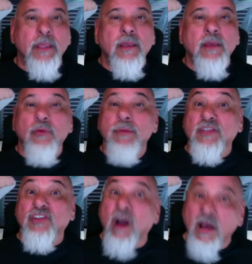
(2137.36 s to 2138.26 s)
We
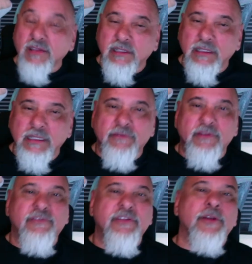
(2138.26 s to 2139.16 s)
must constantly live in
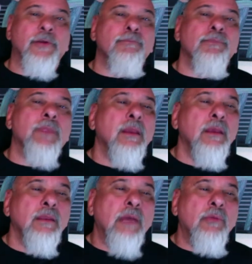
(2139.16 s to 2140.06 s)
fear,
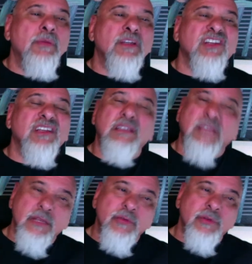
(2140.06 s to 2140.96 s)
that we must
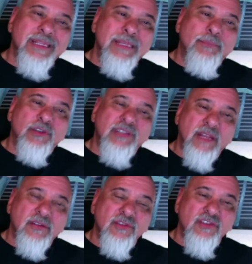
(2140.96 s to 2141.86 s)
continually
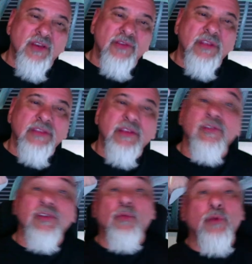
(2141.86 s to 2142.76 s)
protect ourselves, that there
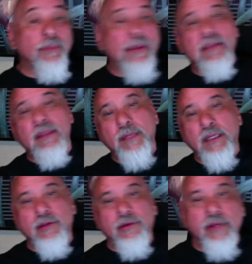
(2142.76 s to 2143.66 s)
is a real pandemic
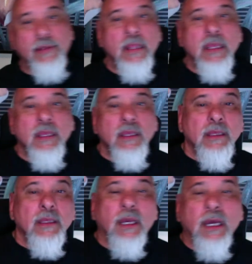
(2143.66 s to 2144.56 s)
occurring,
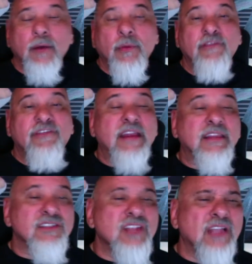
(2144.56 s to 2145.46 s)
when in fact
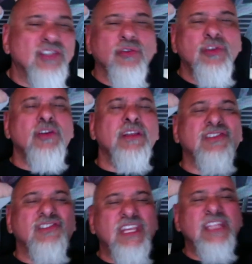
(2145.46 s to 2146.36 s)
that's not. So you can
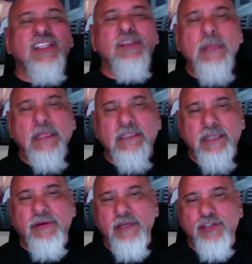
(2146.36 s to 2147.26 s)
see this
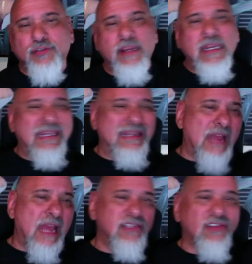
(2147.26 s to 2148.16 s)
military training and
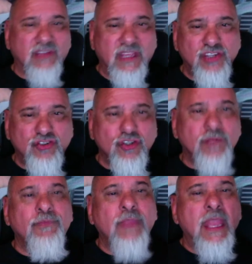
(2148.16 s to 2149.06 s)

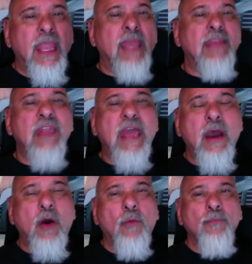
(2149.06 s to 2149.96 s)
isolation, and now